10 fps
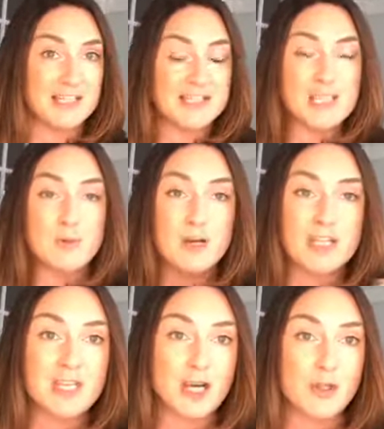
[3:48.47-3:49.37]
This is one
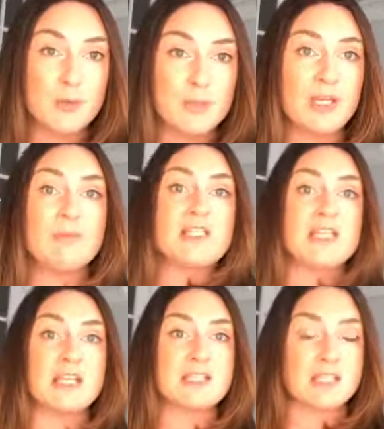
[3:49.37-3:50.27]
of the other big
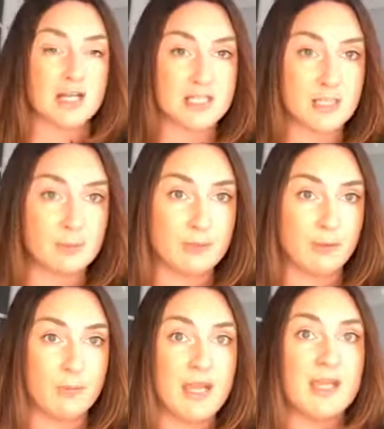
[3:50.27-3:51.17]
mistakes that I see
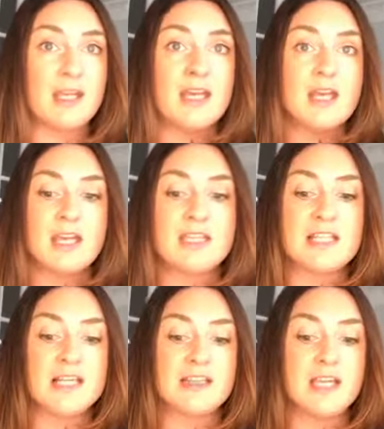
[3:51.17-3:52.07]
people make, is
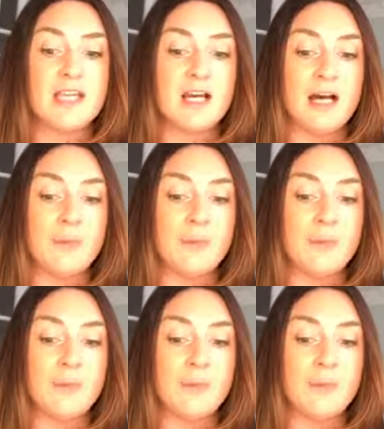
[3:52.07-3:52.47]
that they